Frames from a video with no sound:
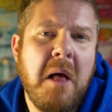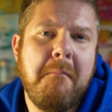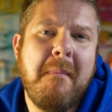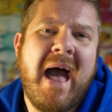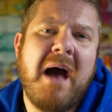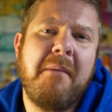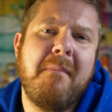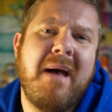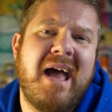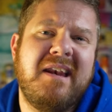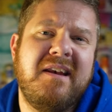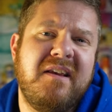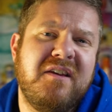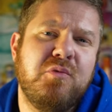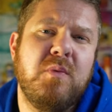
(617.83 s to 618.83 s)
Matt
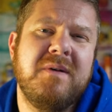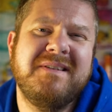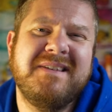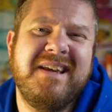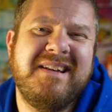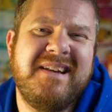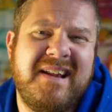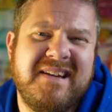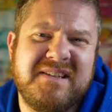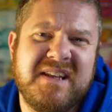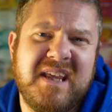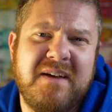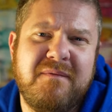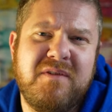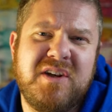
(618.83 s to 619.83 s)
Madness Whiskey
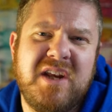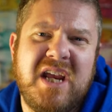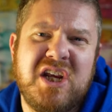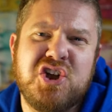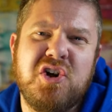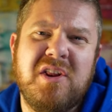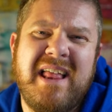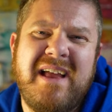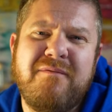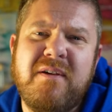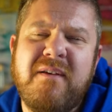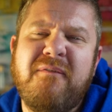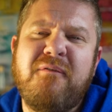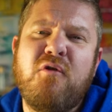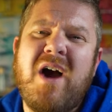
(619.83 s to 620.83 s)
Tasting Invitational
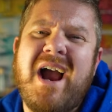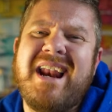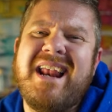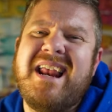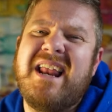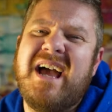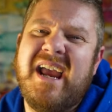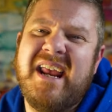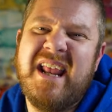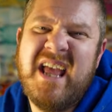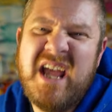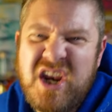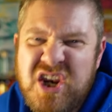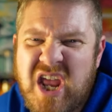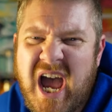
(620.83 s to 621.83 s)
every Friday night,
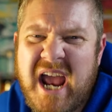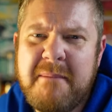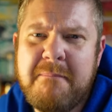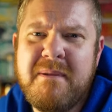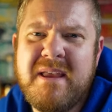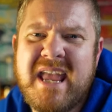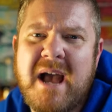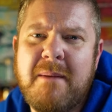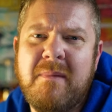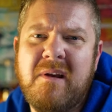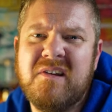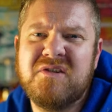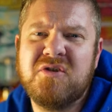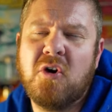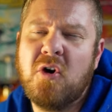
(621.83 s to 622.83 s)
9 p.m.
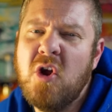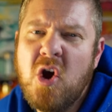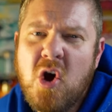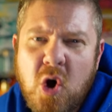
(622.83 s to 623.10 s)
Eastern.